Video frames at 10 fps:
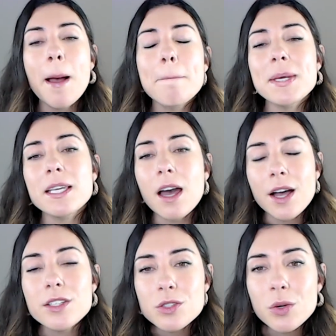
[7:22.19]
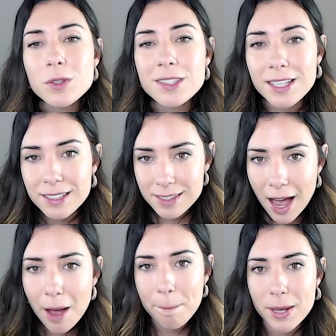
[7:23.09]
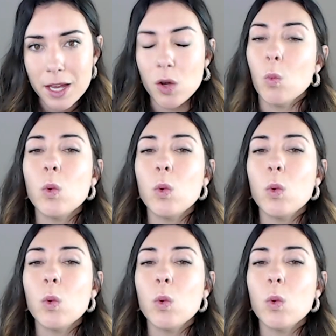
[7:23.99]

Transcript: Because those things happen,